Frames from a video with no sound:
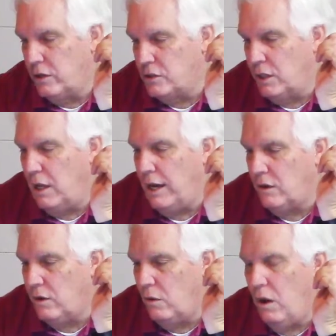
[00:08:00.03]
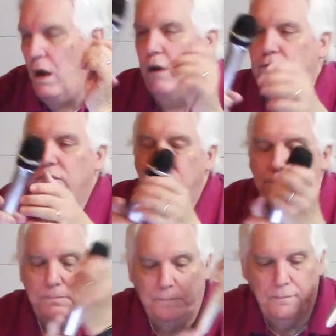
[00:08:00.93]
the light will go off.
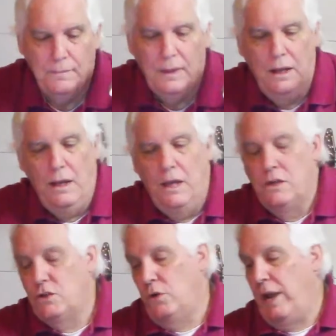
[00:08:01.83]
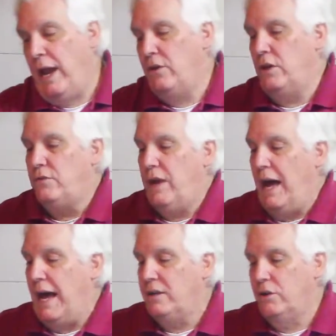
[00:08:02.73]
So now you've
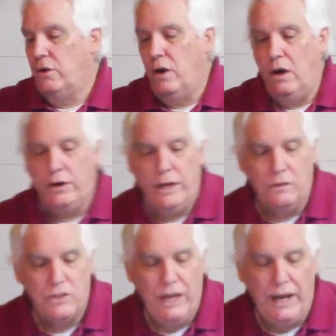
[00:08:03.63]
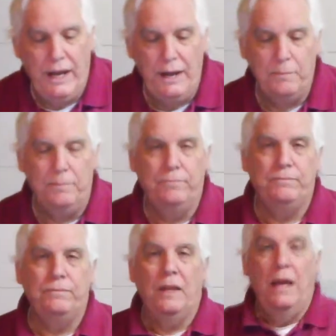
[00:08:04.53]
got your audio set up.
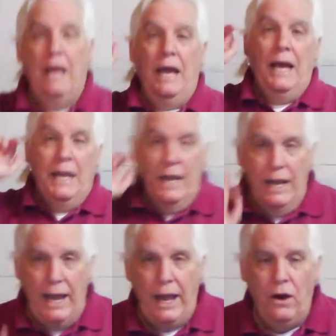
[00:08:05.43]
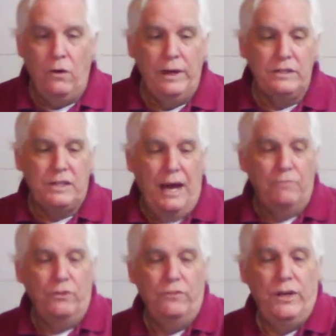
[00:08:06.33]
Now it's
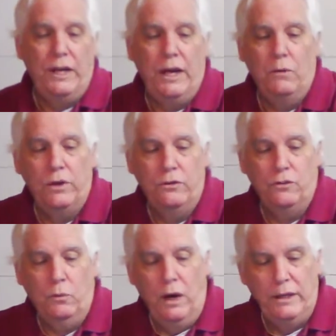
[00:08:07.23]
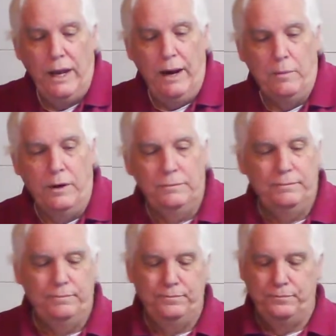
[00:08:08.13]
time for the video. We're using one camera.
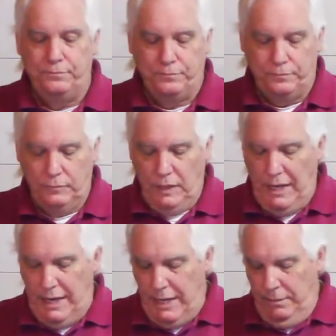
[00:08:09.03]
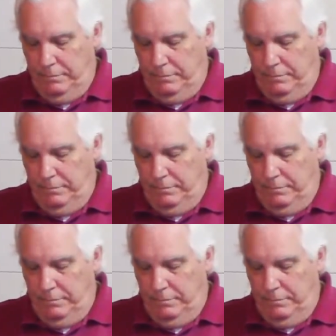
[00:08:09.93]
Okay?